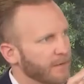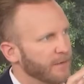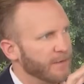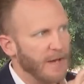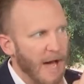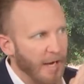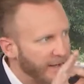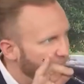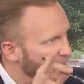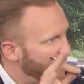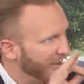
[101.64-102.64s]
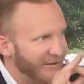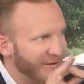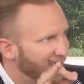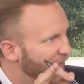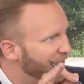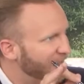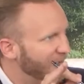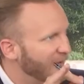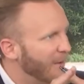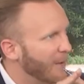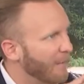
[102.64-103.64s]
not commonly known.
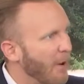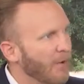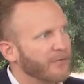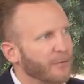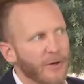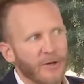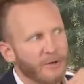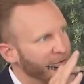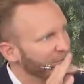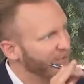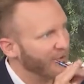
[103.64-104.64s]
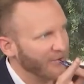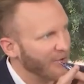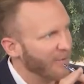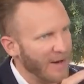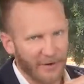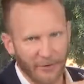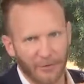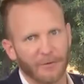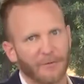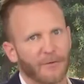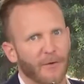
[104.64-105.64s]
Most realtors don't know about it who are
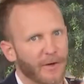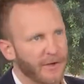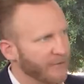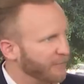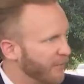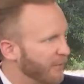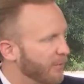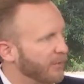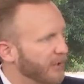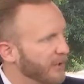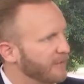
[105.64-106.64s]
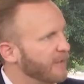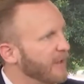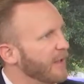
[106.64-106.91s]
referring you for a mortgage.